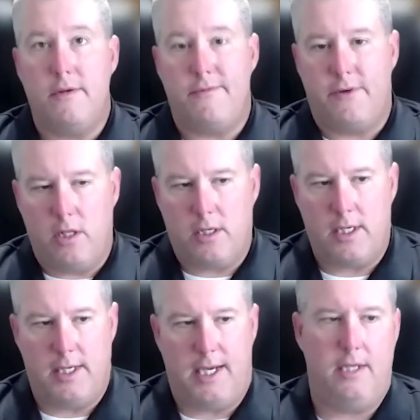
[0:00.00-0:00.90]
if you're
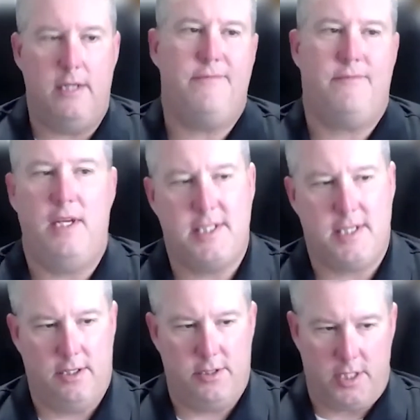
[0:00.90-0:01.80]
looking at, if they
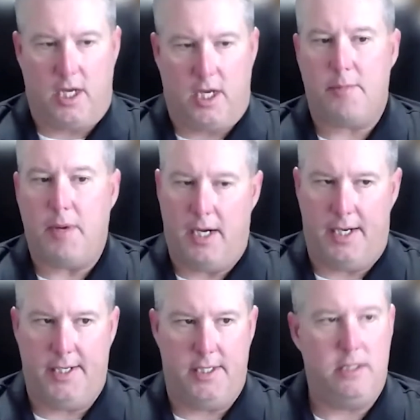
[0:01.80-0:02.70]
say there's a SOC
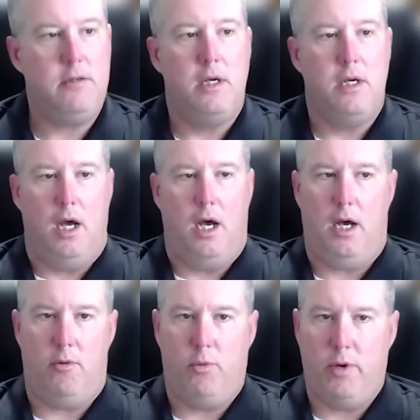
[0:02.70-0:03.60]
behind it,
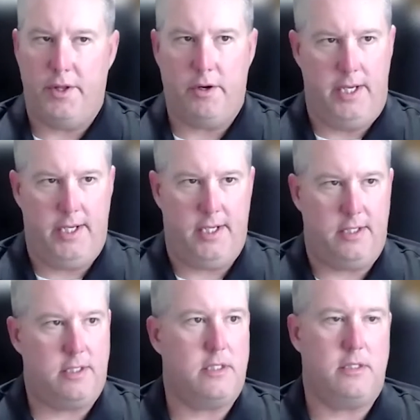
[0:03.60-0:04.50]
whether
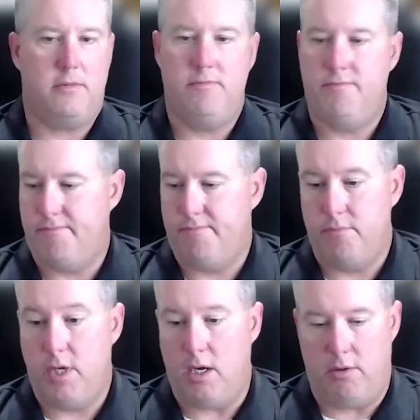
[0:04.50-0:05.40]
it's,
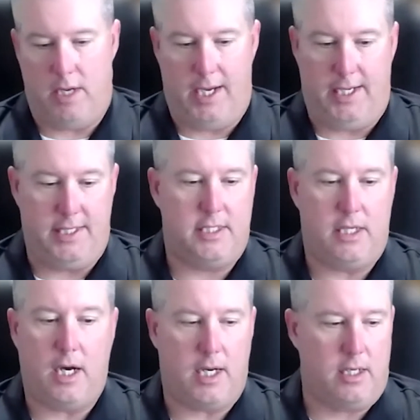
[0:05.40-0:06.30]
a
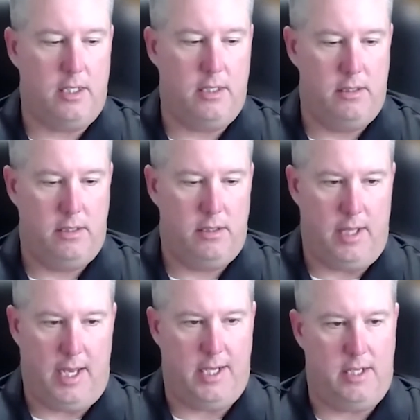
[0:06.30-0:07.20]
SOC
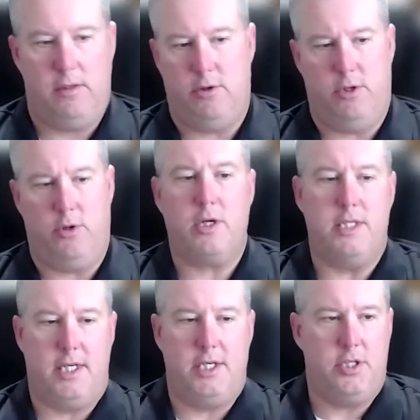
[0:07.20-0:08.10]
that, or an
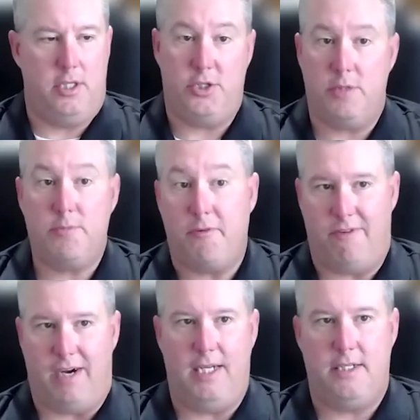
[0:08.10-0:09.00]
organization that just
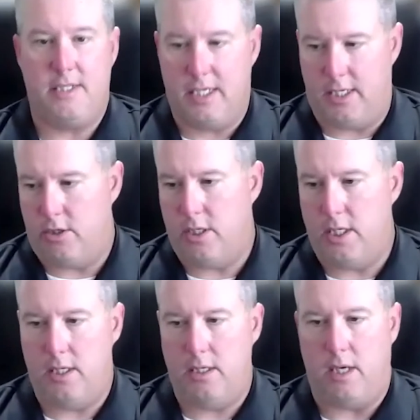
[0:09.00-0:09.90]
provides
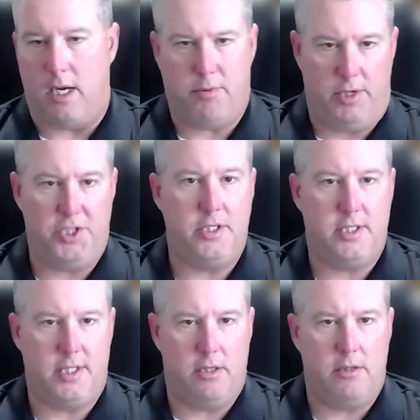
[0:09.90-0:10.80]
security
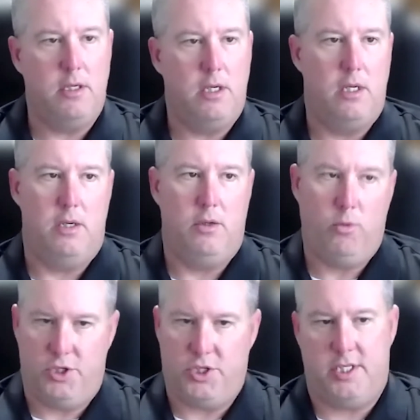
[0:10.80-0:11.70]
operations center,
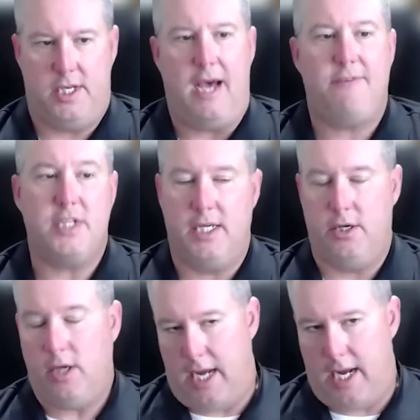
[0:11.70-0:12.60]
which staff
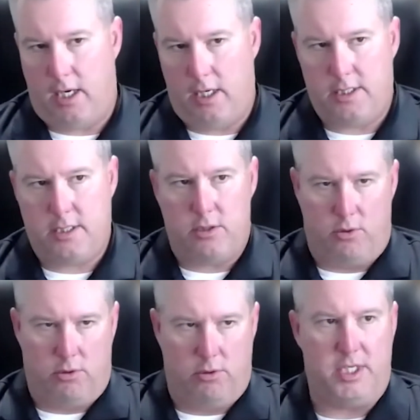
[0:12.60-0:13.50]
security analysts
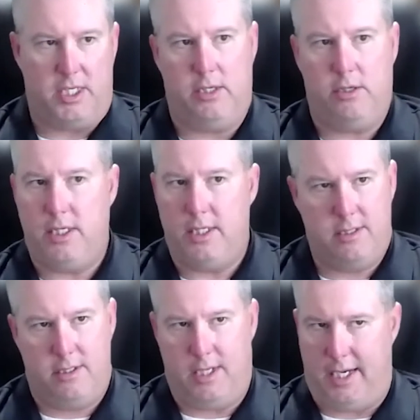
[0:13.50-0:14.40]
or security
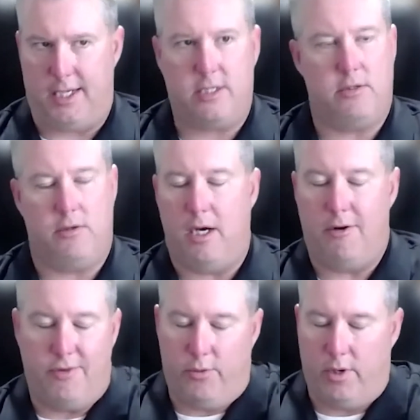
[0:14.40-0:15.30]
techs or
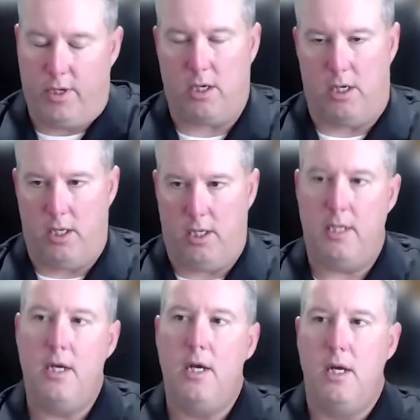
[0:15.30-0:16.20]
however you want to call it,
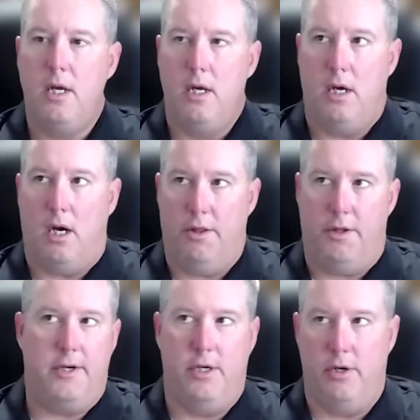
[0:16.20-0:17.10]
all
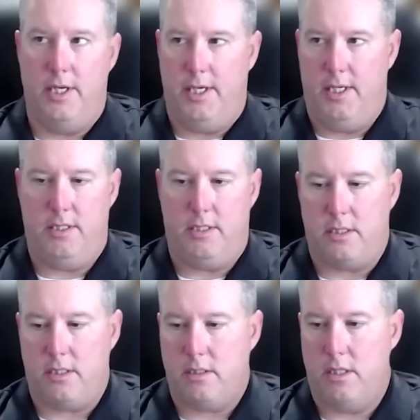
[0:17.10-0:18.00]
they're doing
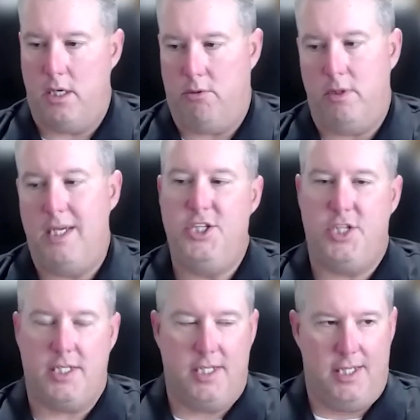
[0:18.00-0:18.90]
is,
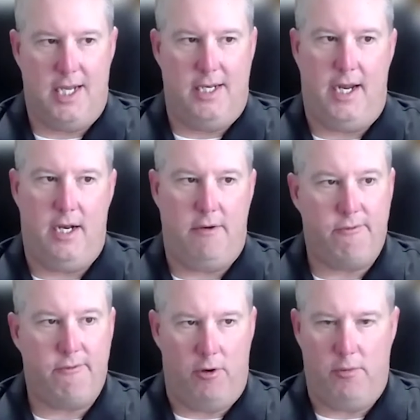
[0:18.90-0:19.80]
ingesting that data
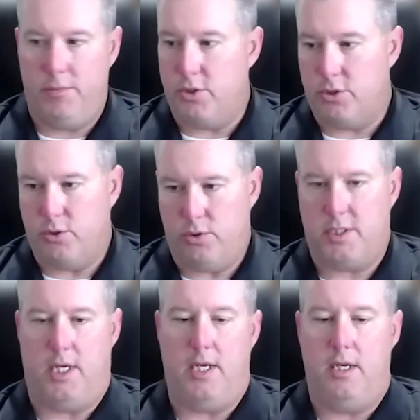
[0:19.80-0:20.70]
from your tool
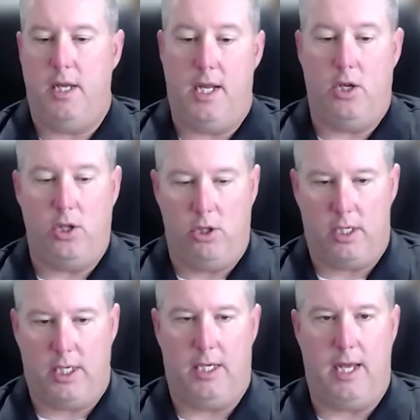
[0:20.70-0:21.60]
set and
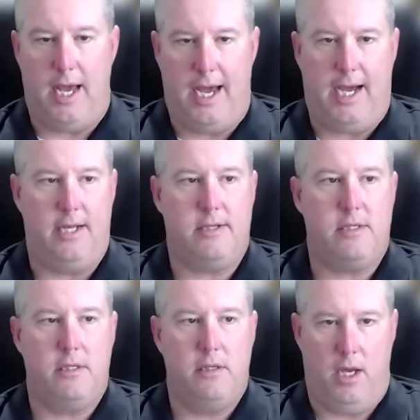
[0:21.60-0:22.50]
looking at
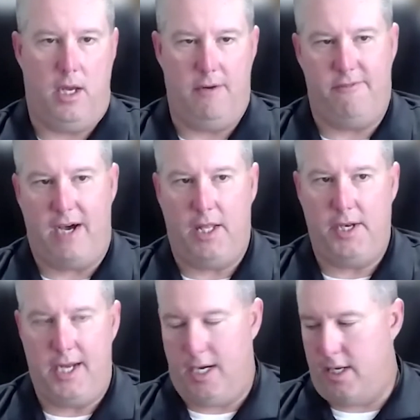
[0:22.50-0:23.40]
and
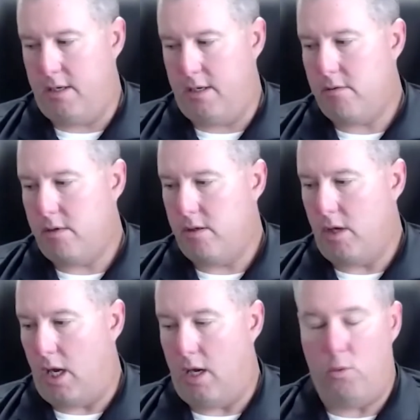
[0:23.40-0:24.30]
validating
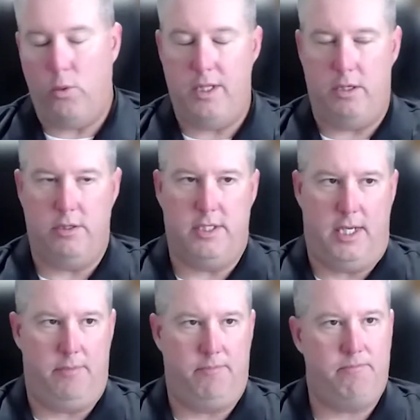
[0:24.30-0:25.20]
when there's
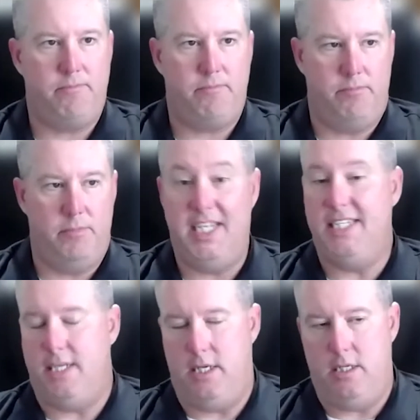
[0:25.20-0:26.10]
an
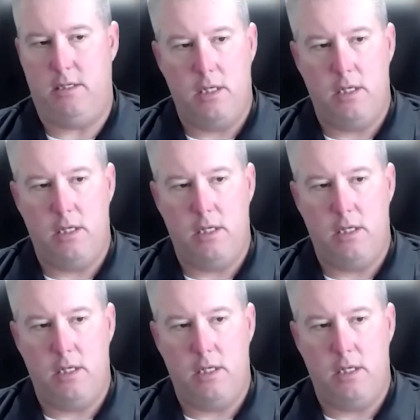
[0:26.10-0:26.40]
incident.